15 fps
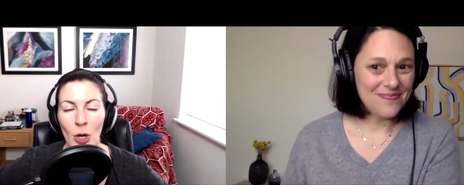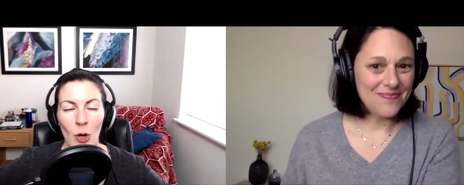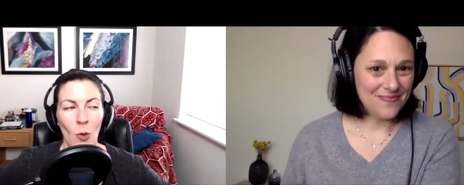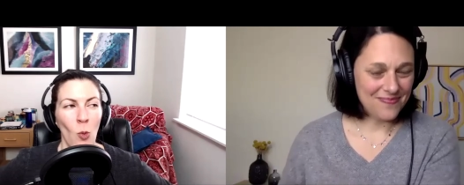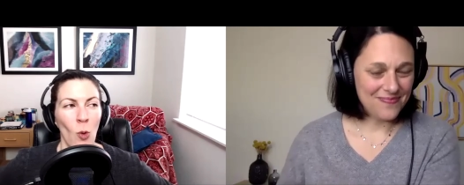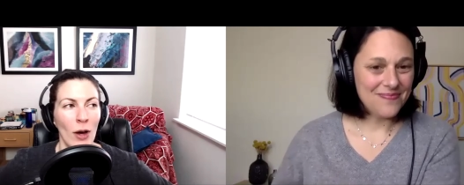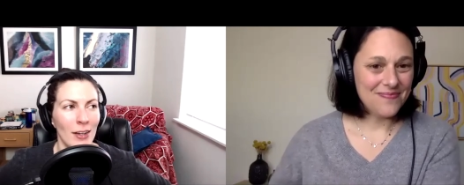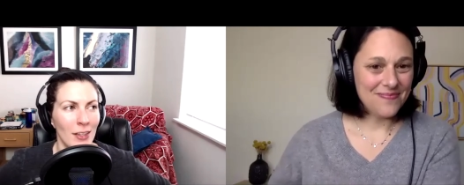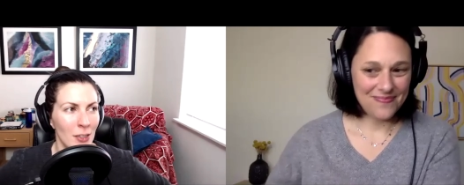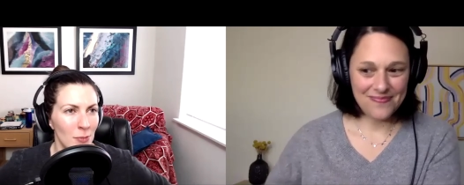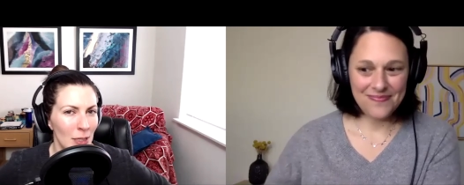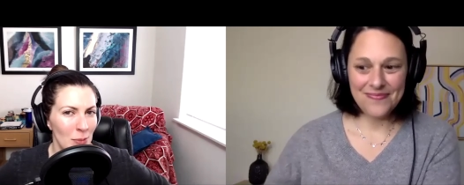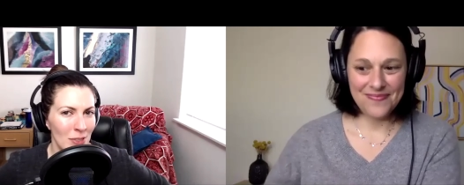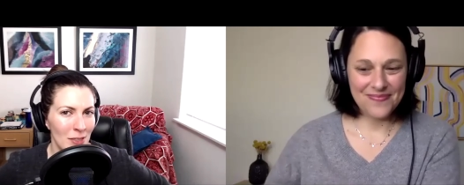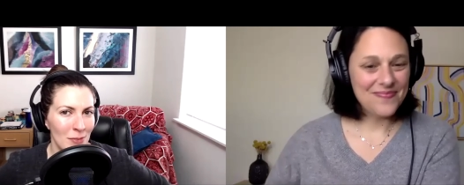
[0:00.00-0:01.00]
Speaker 1: what other
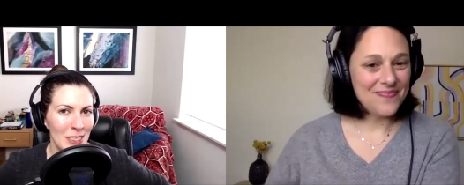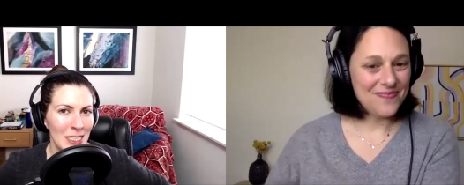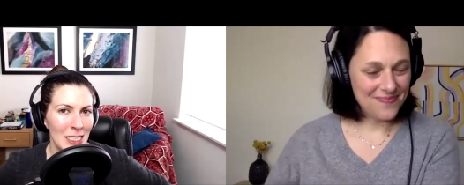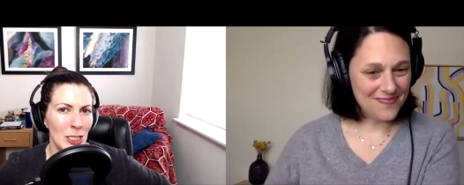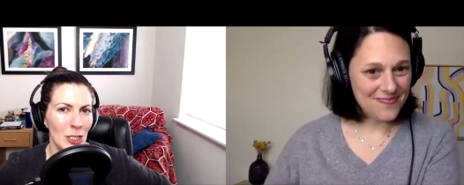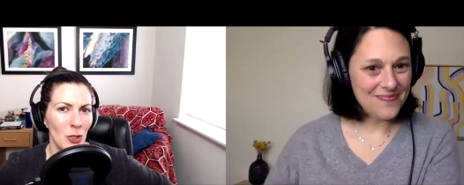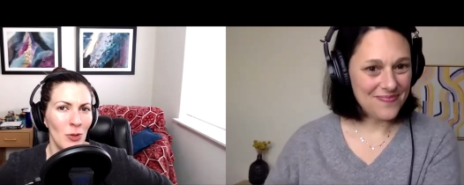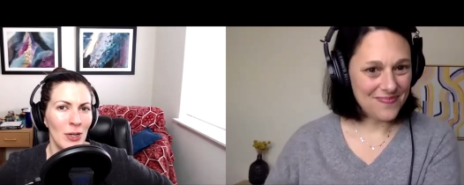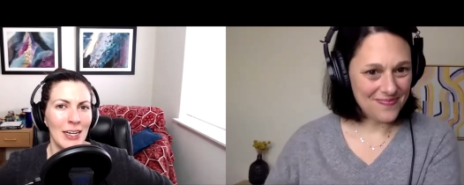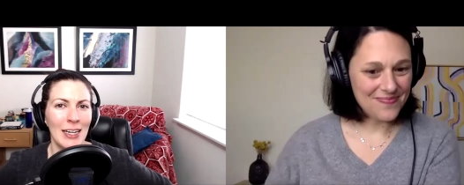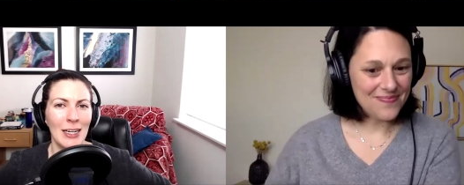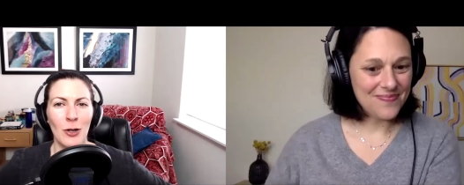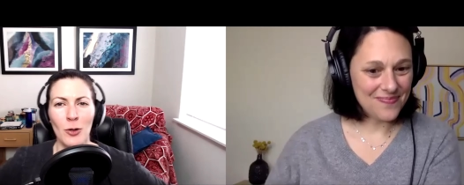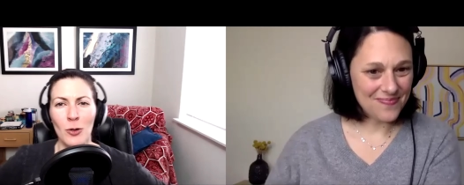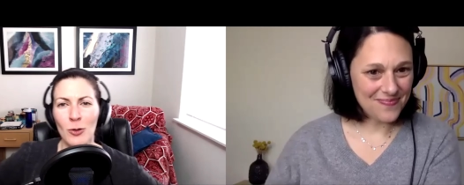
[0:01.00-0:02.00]
people have been doing,
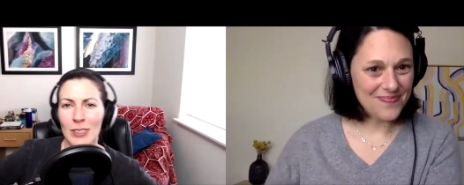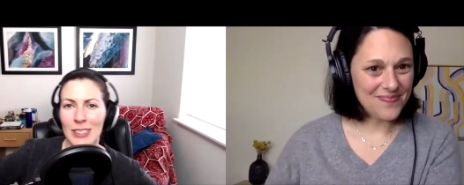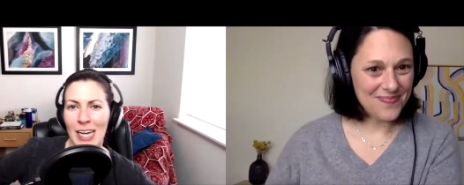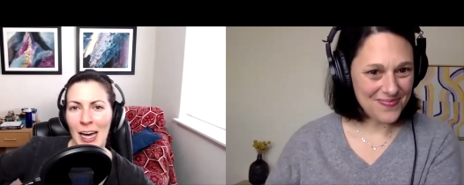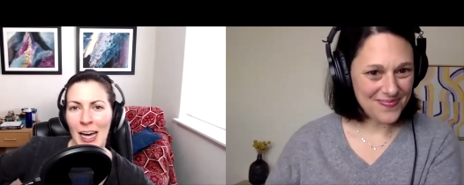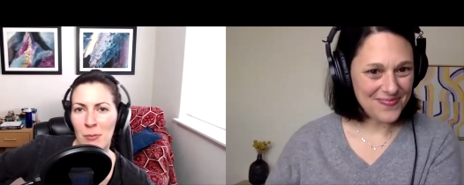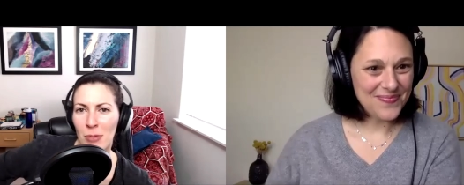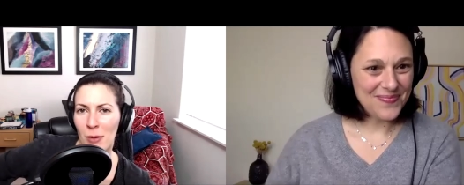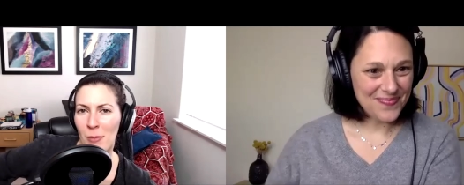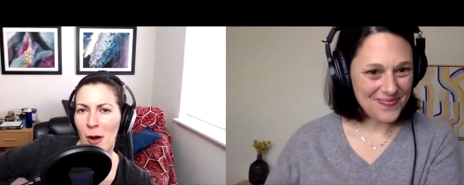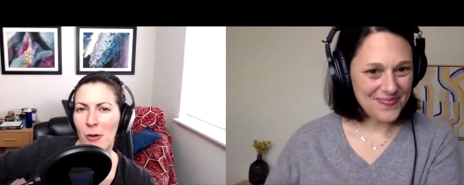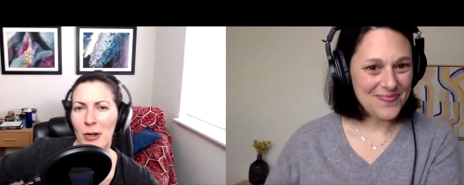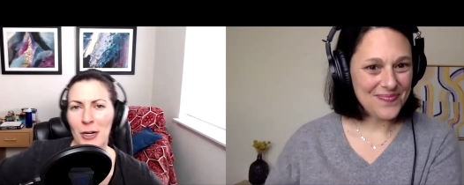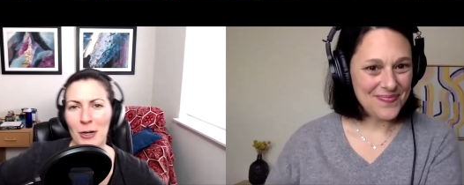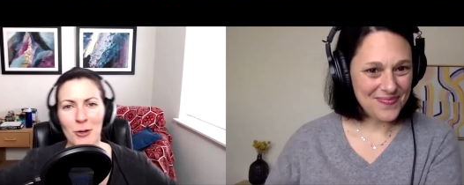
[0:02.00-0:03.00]
who's gotten
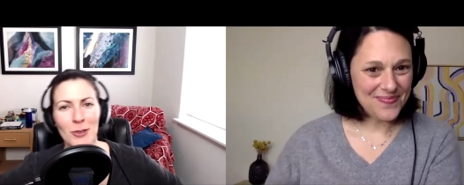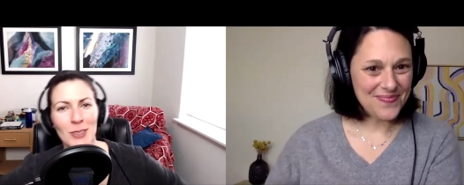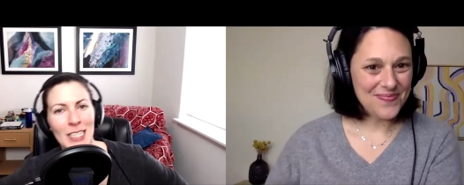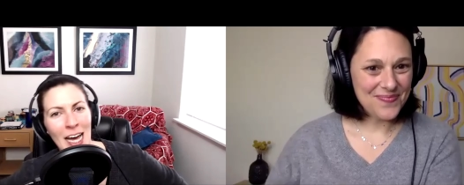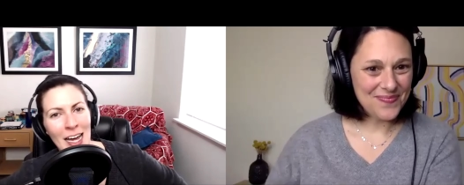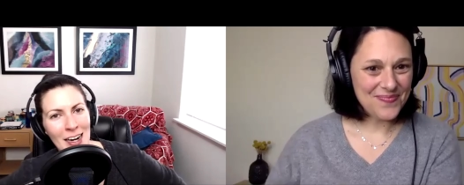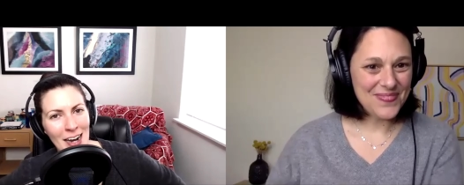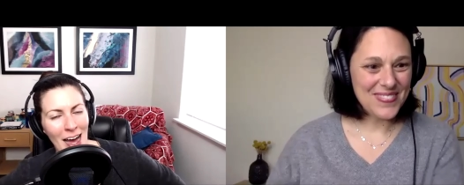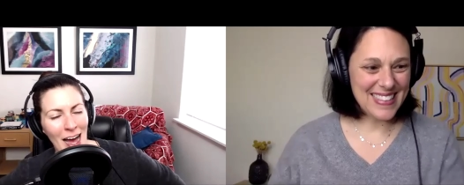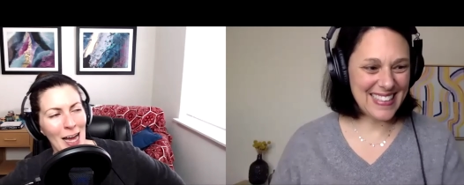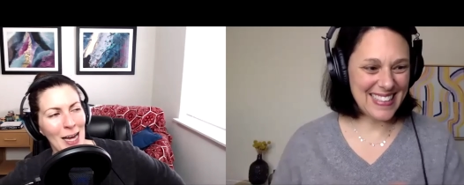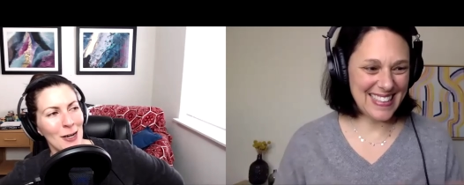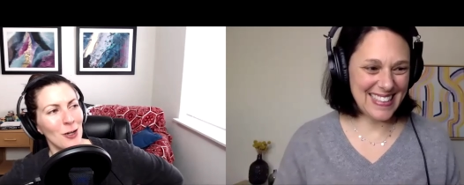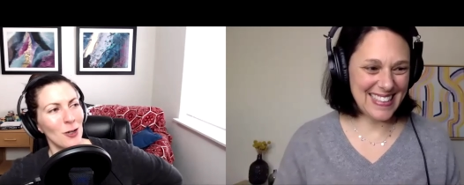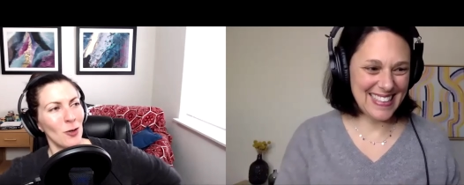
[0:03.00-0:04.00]
promoted, who's gotten
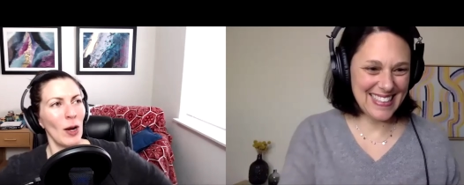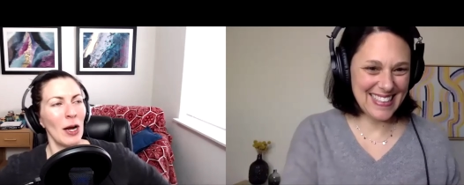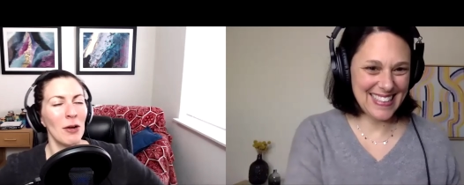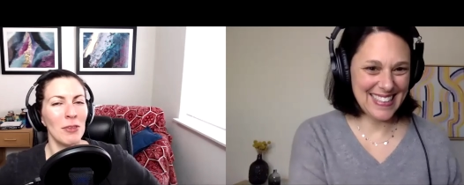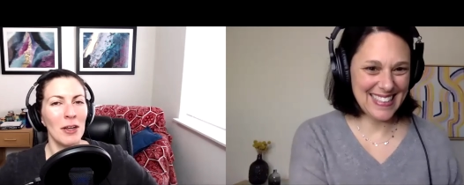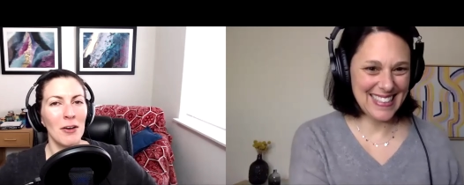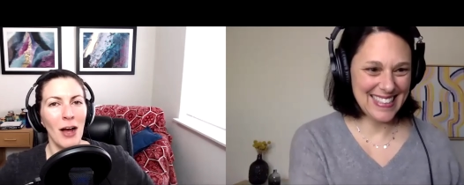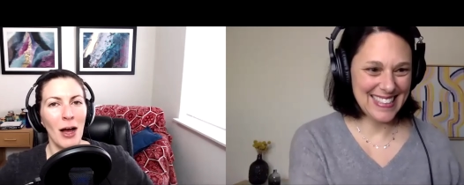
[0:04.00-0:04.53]
hired, where there are